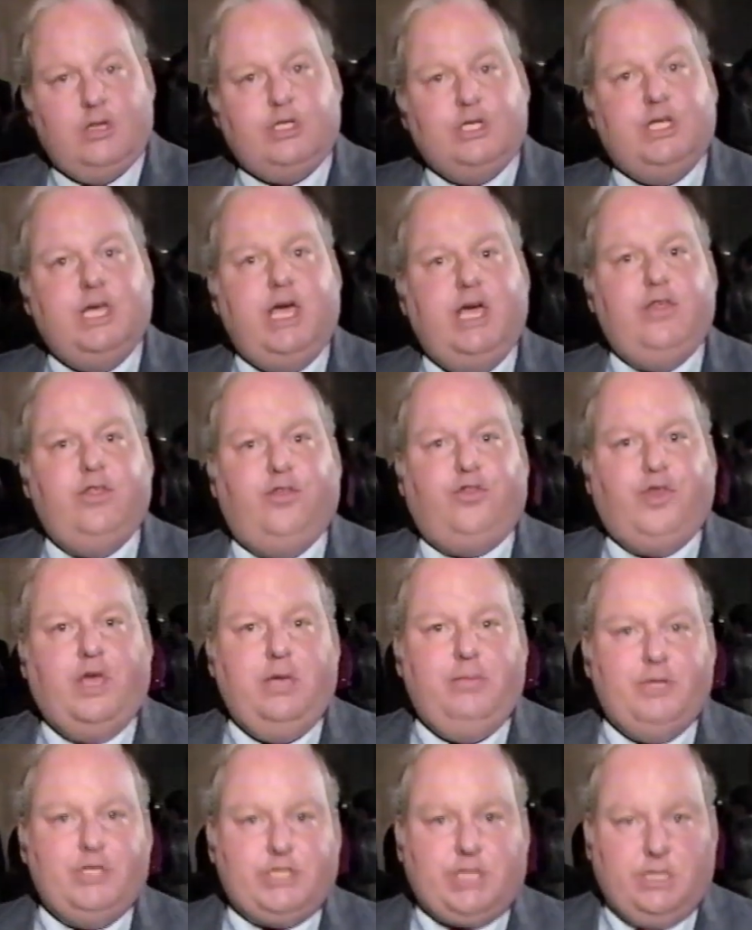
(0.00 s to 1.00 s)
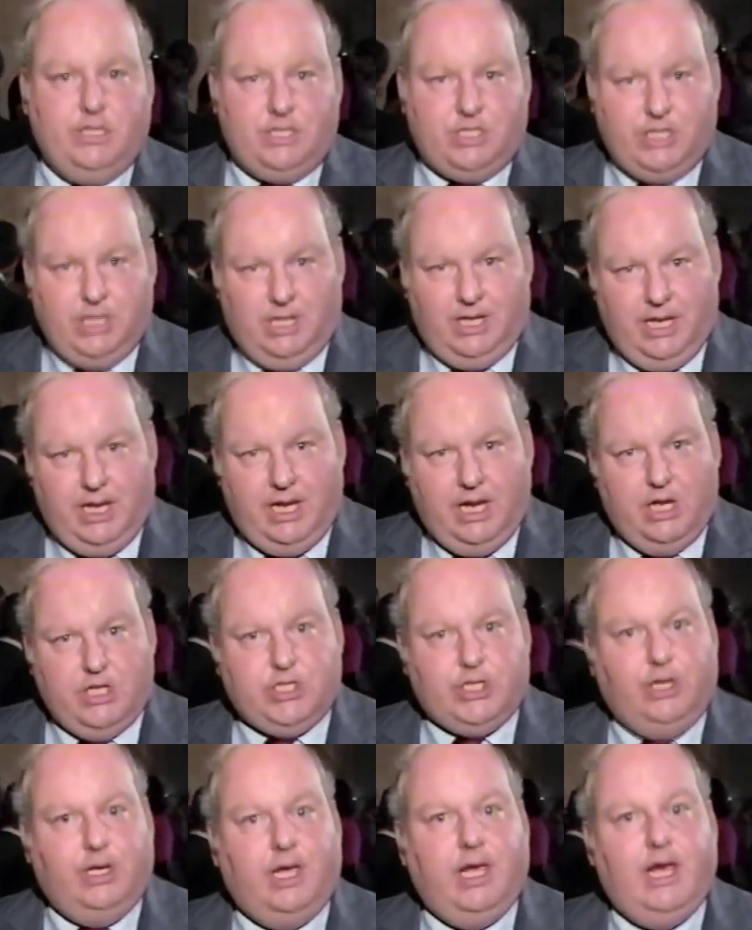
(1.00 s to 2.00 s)
Today the theme is
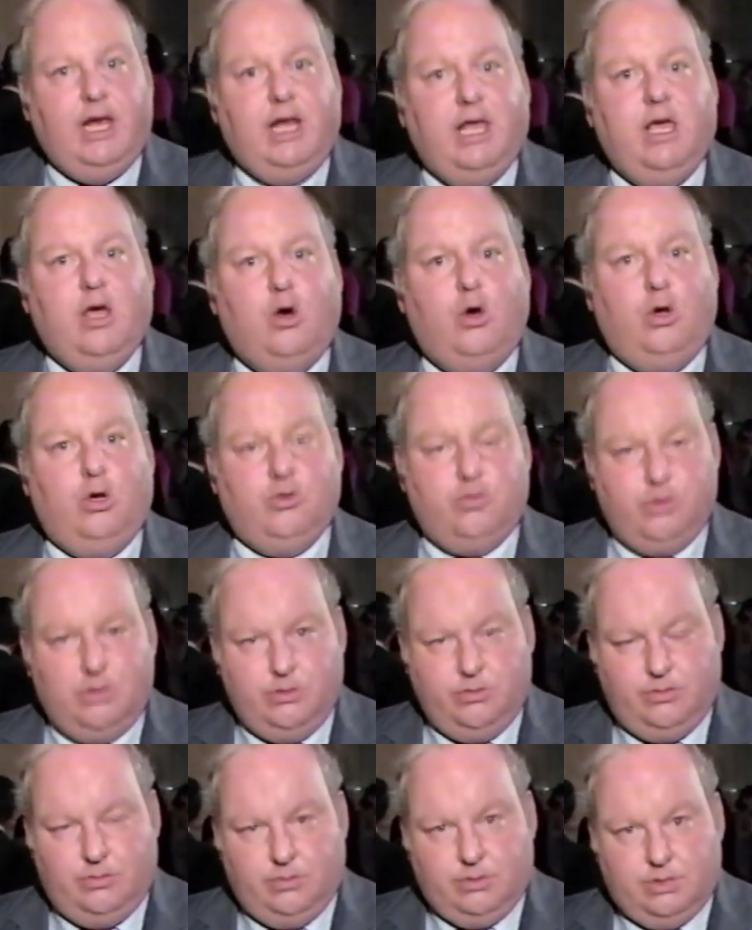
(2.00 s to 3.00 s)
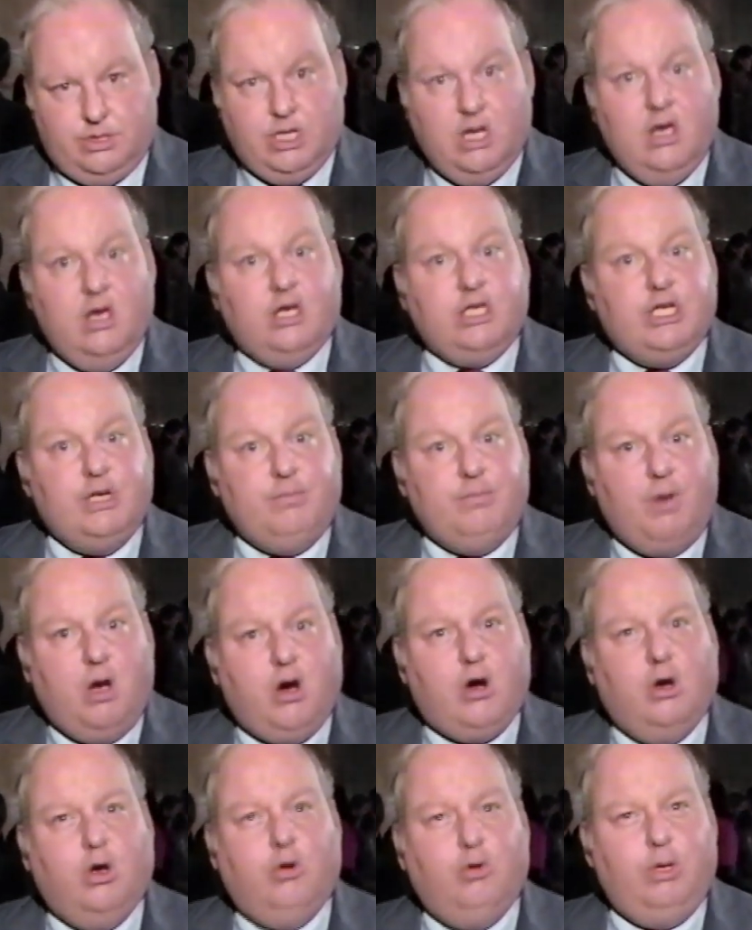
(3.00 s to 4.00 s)
conciliation, healing old wounds.
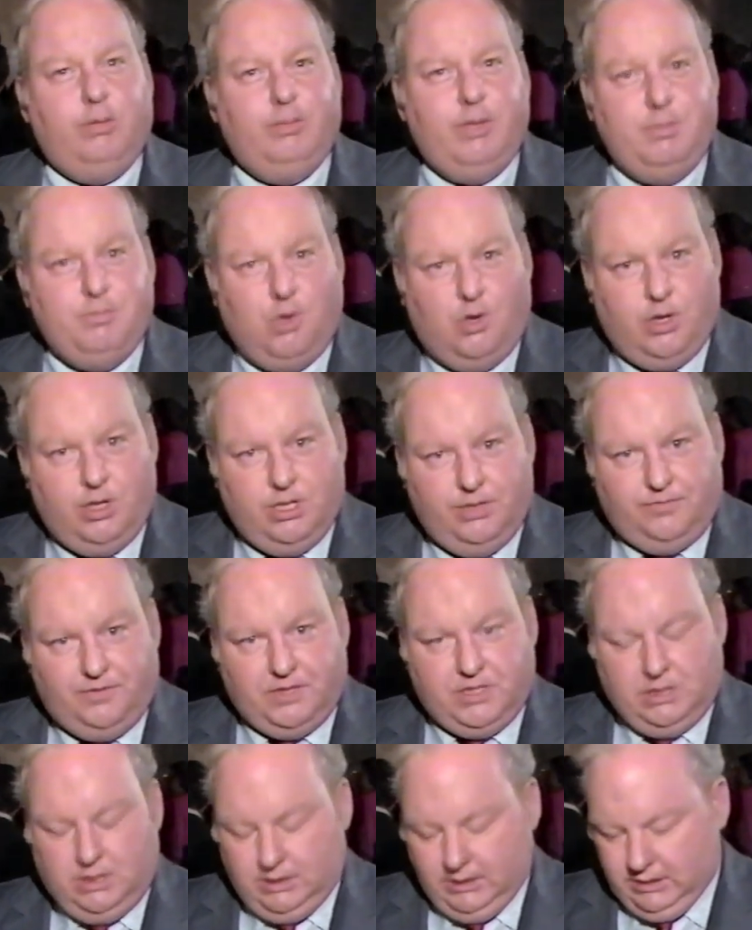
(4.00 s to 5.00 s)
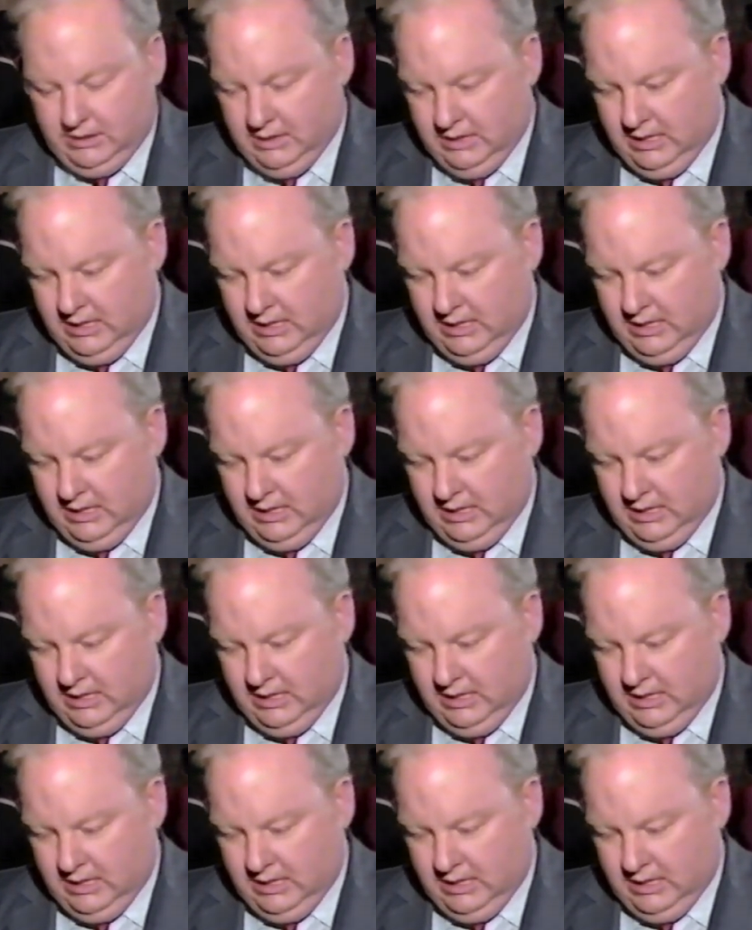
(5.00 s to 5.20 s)
Tomorrow will be more difficult.